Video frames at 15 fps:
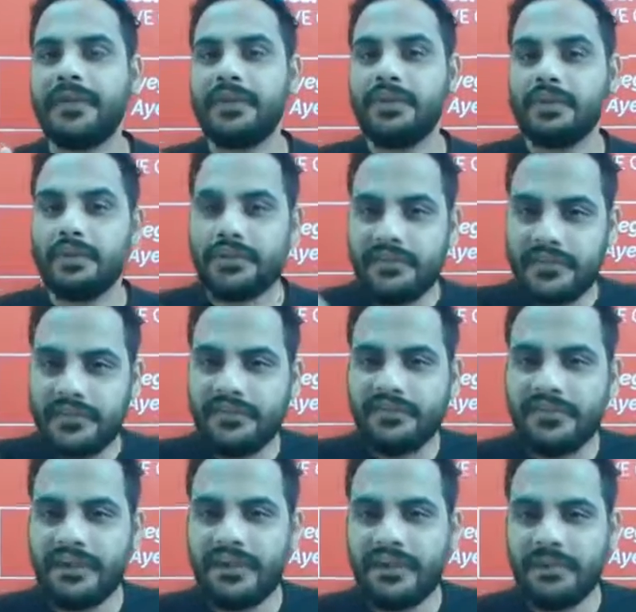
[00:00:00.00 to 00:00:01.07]
So this
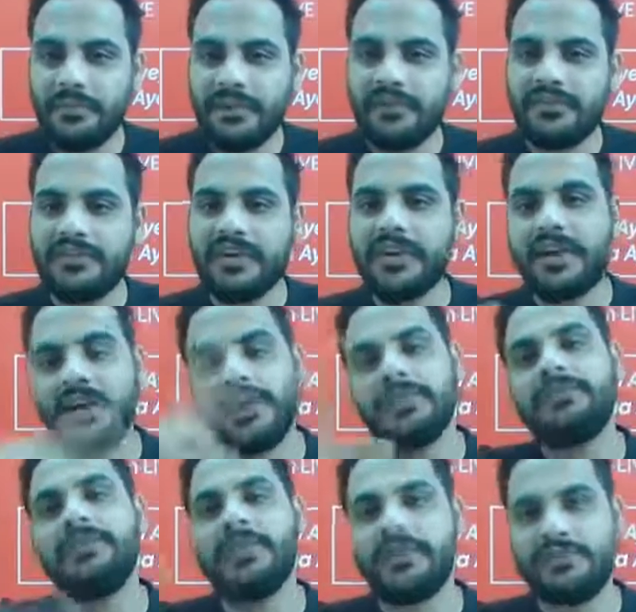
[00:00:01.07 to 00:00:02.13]
theorem is the
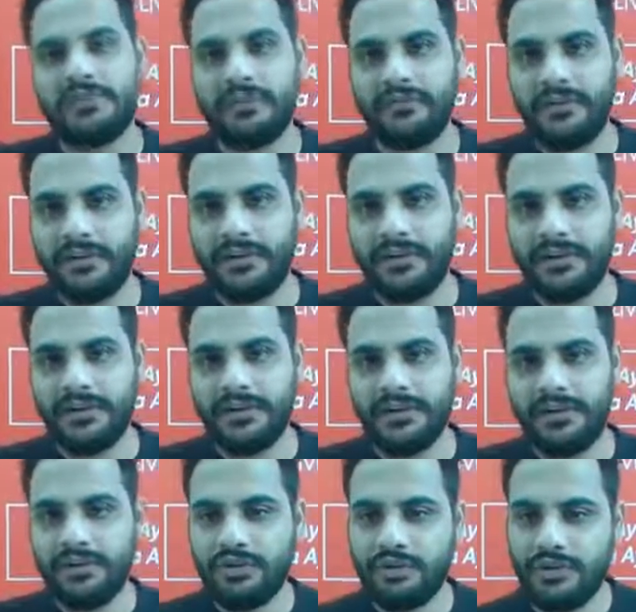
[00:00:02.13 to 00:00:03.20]
converse of it.
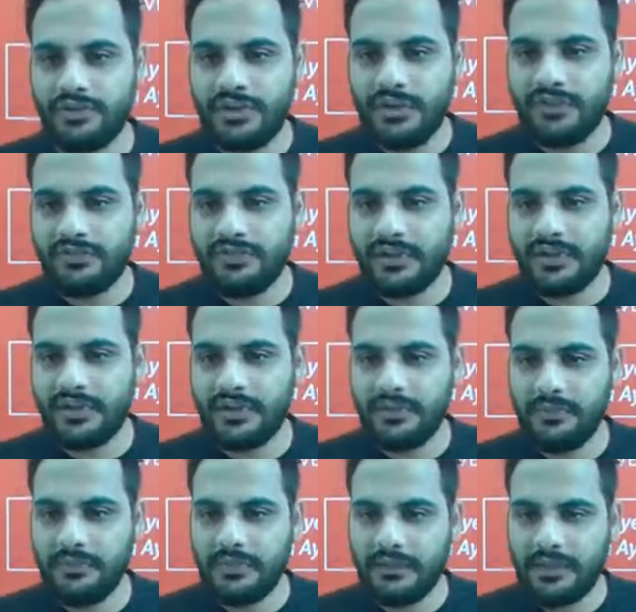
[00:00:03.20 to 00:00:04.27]
So this
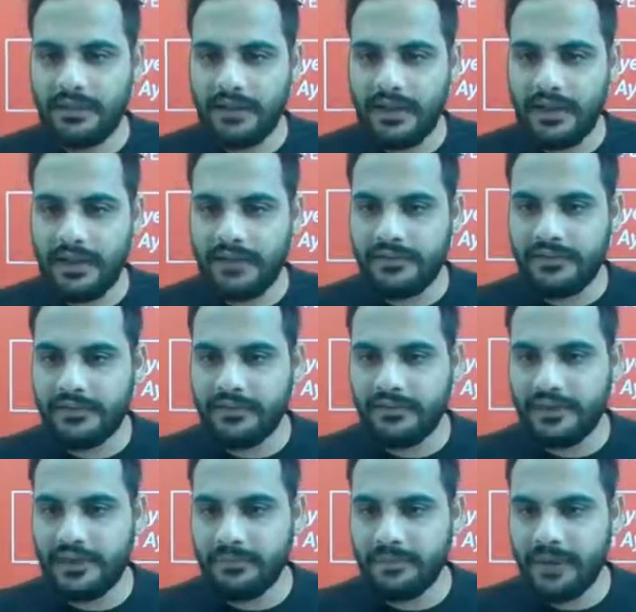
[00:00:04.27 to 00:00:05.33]
theorem, angles in the
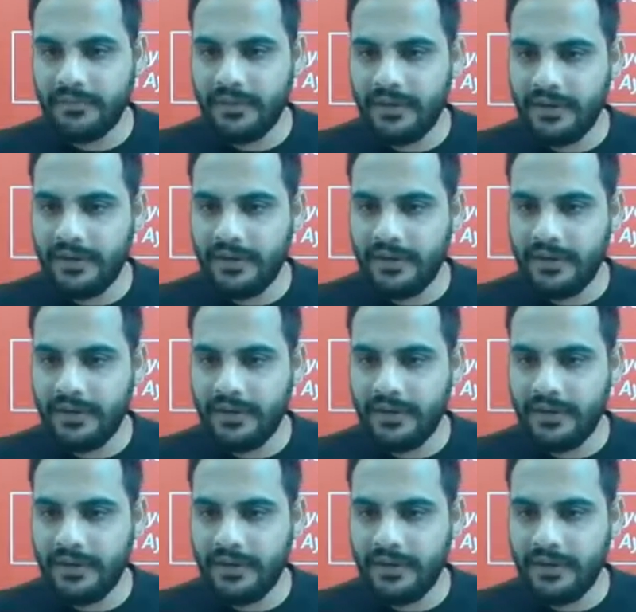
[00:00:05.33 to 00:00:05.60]
same segment,